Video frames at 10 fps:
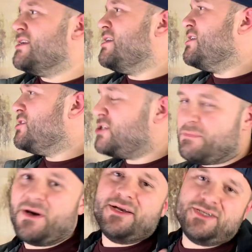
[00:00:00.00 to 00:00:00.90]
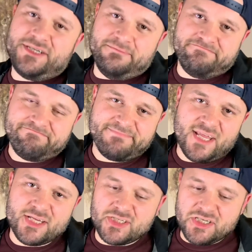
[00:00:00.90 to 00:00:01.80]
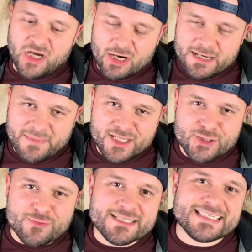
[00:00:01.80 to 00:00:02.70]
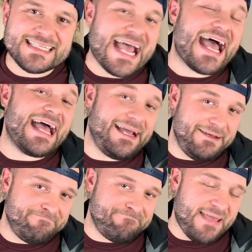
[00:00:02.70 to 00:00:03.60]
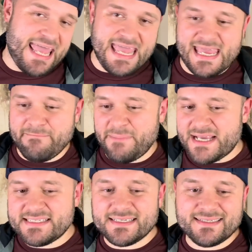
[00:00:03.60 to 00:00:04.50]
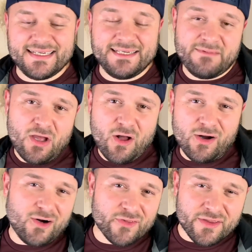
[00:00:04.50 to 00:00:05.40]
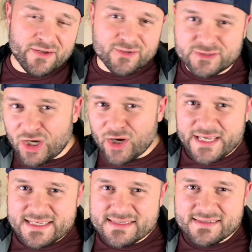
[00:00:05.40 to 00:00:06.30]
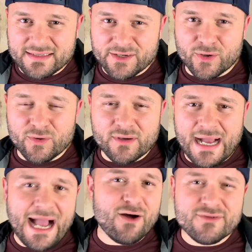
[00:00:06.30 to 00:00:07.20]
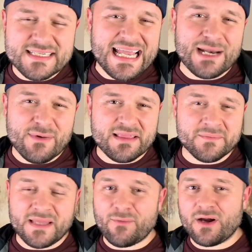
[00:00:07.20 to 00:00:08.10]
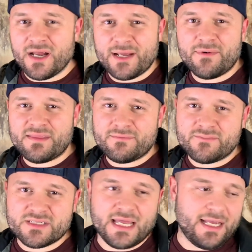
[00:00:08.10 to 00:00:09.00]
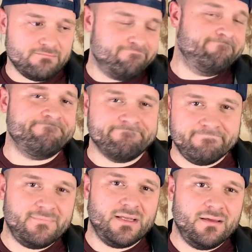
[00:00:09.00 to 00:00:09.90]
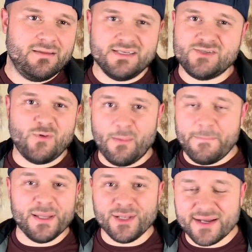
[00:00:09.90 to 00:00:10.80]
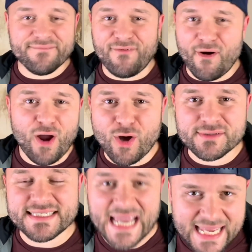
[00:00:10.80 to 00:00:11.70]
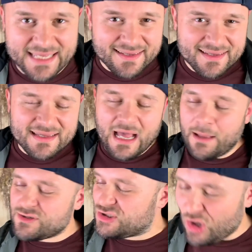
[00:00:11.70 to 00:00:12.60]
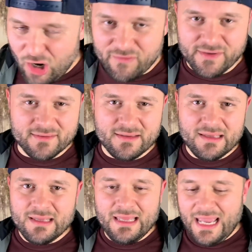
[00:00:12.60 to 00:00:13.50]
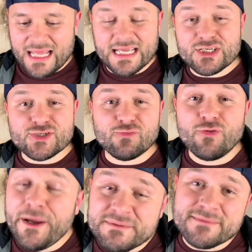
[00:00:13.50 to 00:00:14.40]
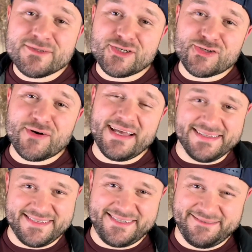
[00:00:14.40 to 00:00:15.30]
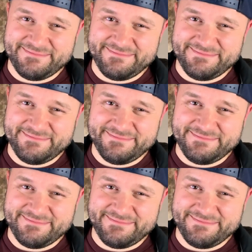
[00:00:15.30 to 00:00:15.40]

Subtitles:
She punished him. She turned him into a stag. And basically, all the little doggies, the little hounds he had with him that were hunting with him was like, this is what we've been looking for all day. I'm starving. And they just ripped him to shreds.